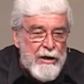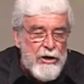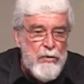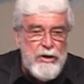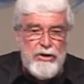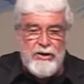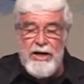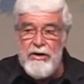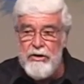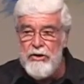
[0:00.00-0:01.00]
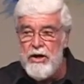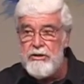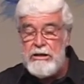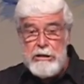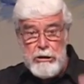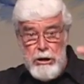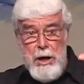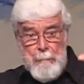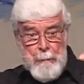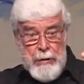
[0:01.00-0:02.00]
You can say to your thoughts,
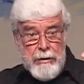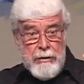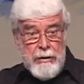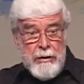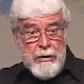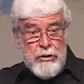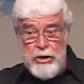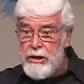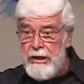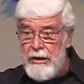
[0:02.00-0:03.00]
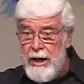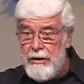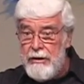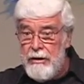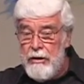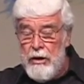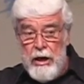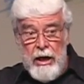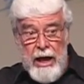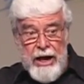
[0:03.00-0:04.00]
stop, just like that,
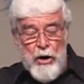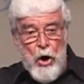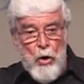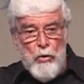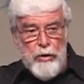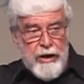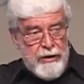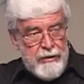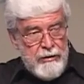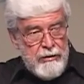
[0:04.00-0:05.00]
and hold it.